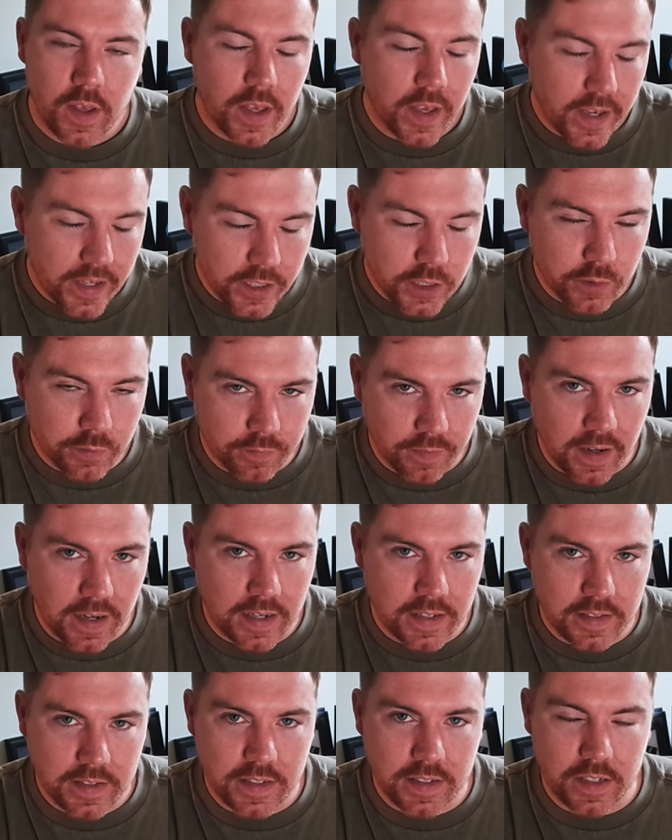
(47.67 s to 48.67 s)
is
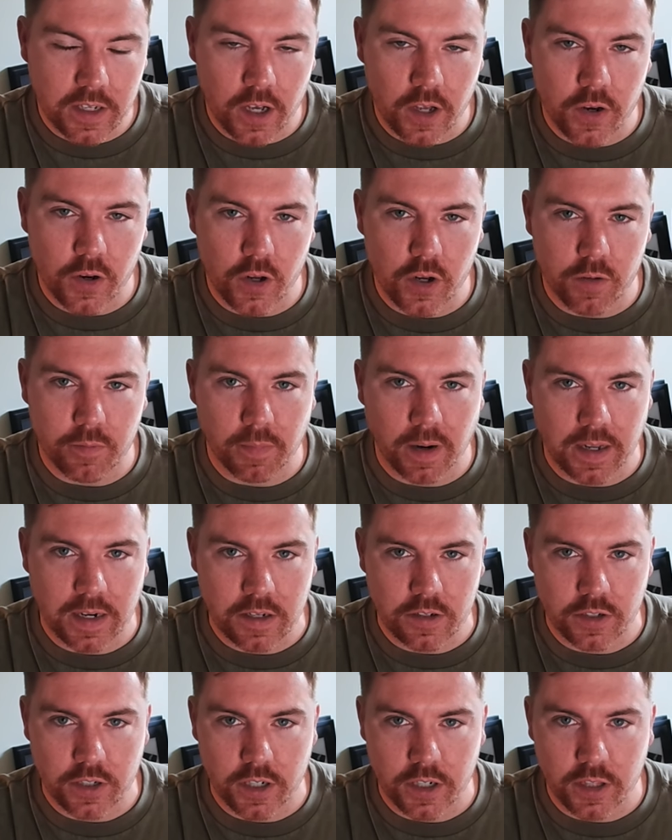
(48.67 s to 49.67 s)
finding a new manager.